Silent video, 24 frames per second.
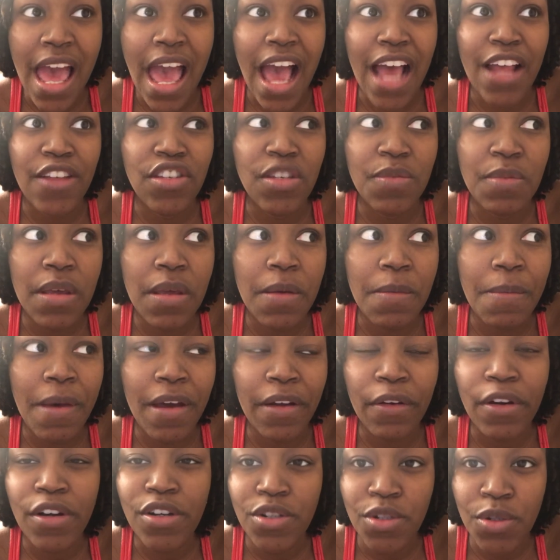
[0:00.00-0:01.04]
and to be
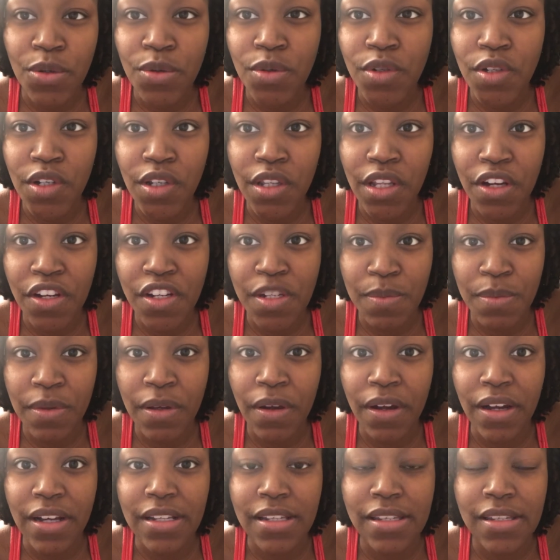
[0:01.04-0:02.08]
better attuned to their
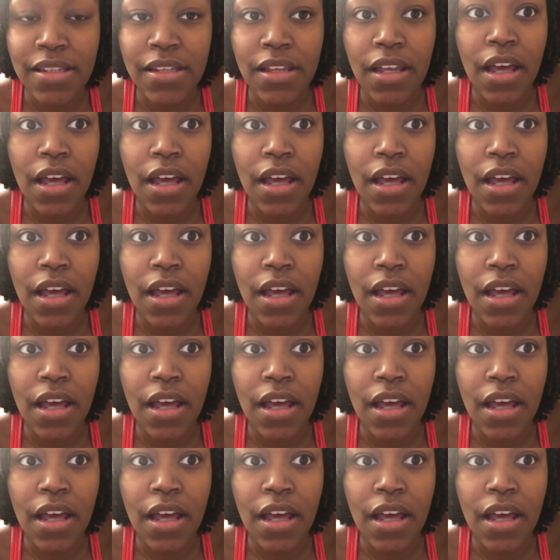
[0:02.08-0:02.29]
spirits.